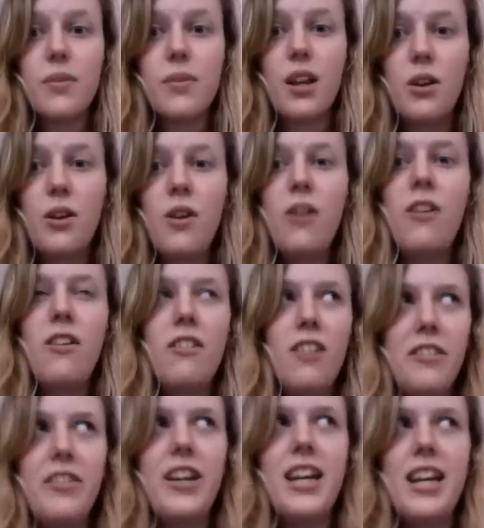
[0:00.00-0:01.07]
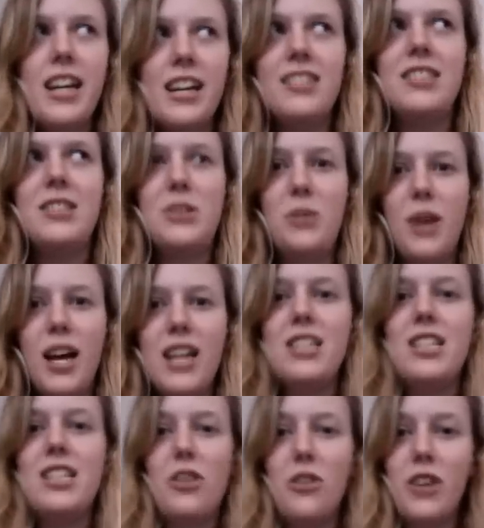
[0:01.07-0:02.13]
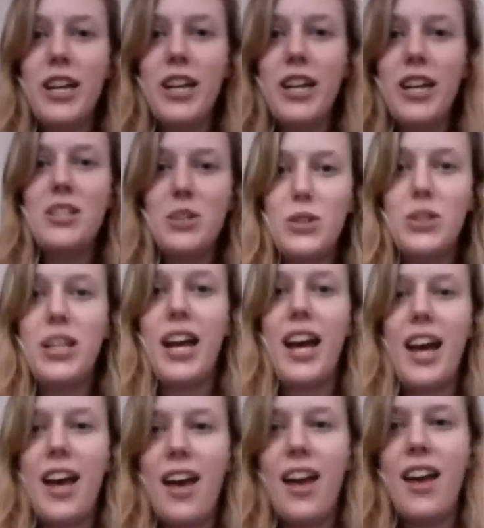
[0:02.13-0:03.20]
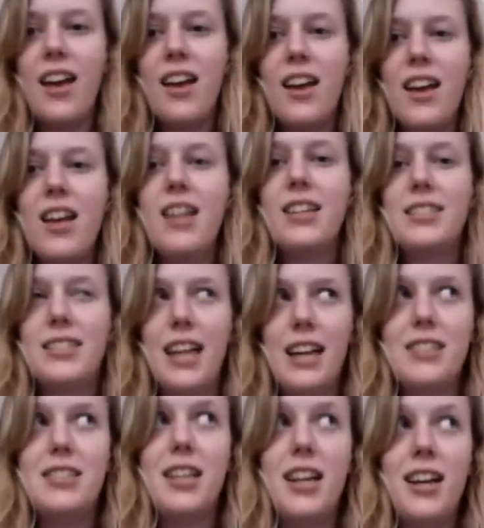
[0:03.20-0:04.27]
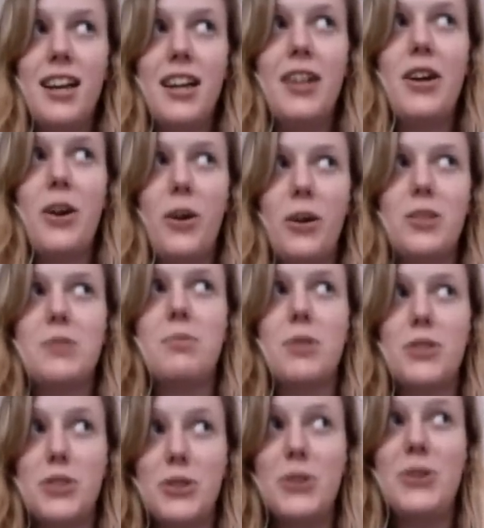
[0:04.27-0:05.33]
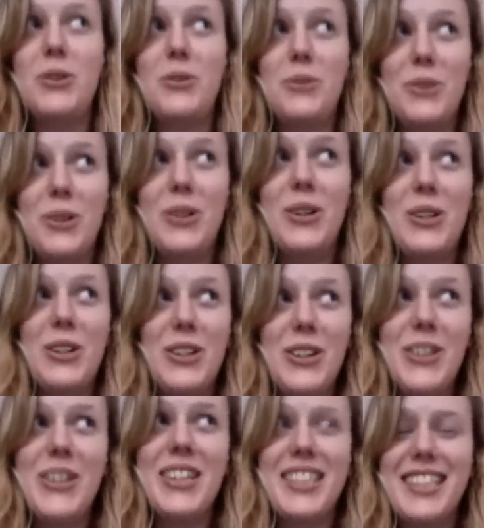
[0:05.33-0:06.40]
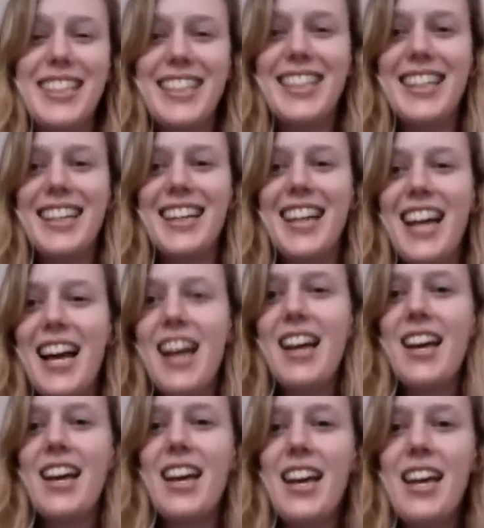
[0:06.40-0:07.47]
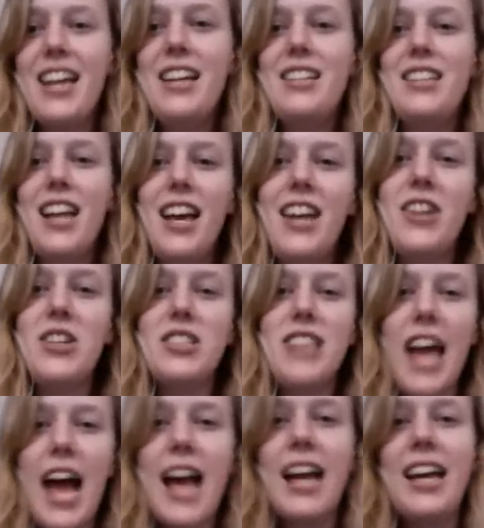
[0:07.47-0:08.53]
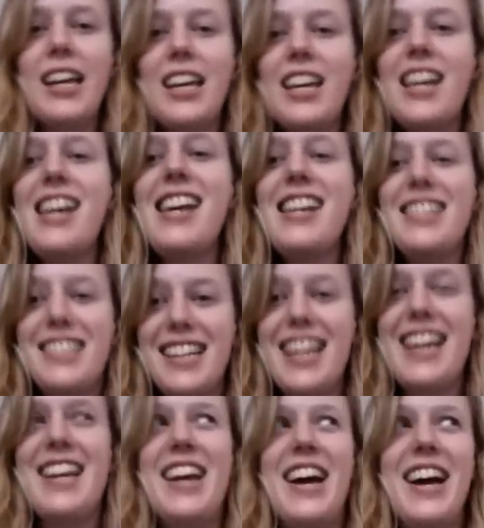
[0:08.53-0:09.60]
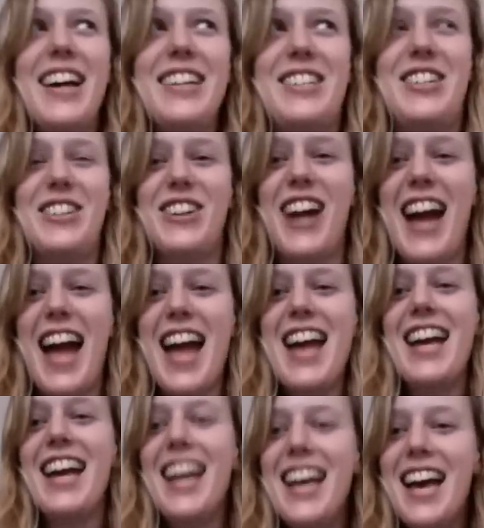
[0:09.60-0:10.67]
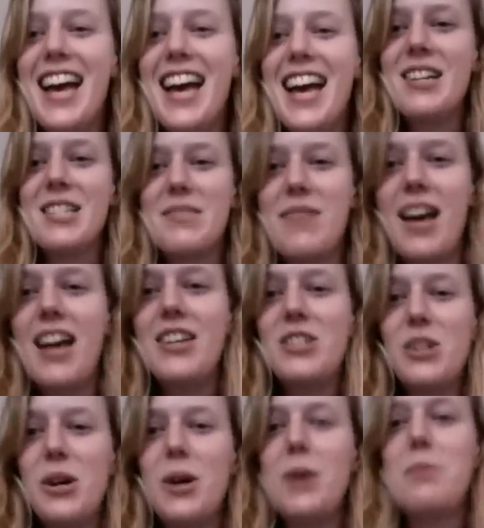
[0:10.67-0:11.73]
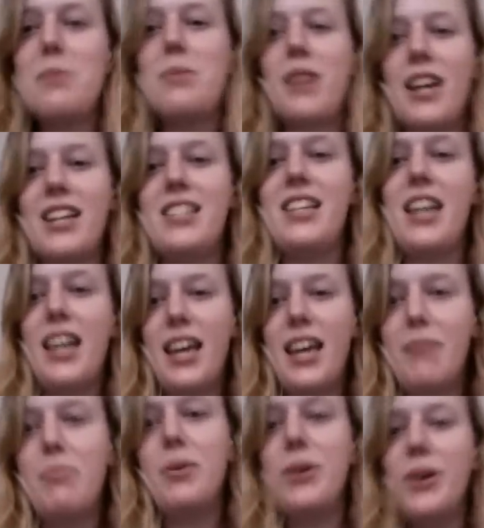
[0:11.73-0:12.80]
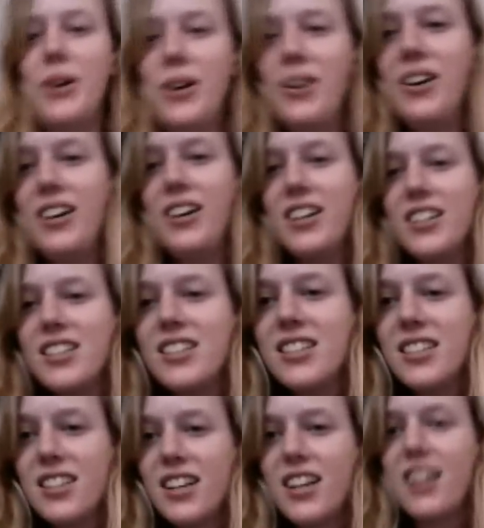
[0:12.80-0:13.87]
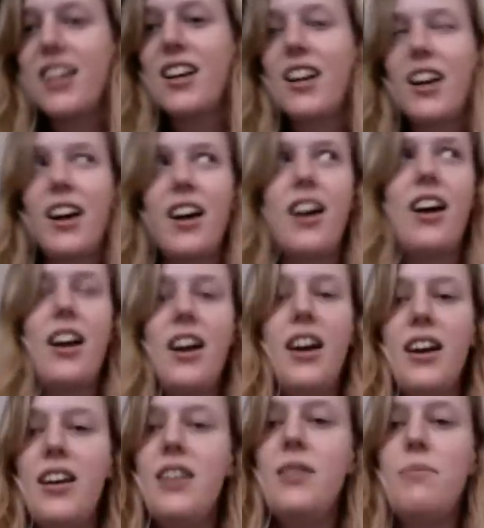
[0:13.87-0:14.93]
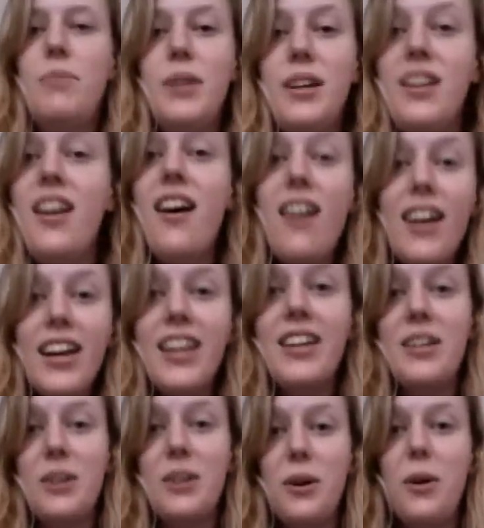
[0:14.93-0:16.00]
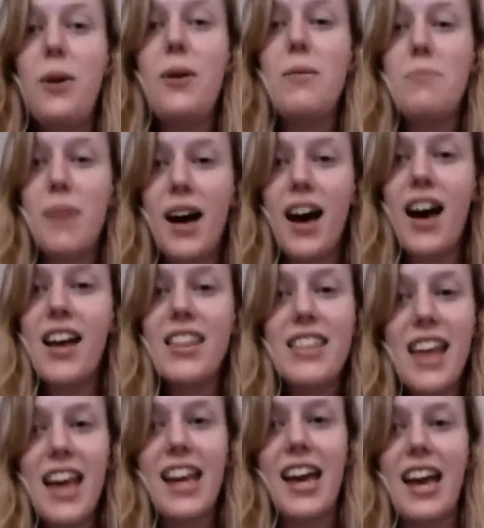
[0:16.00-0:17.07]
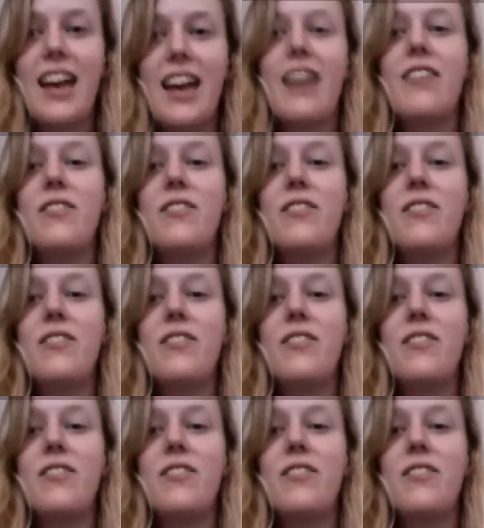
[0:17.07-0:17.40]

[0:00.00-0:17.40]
Laura is 23 today, sat in a hospital ward. Eating your skanky dinner tray, expect you're pretty bored. I hope you like your birthday gift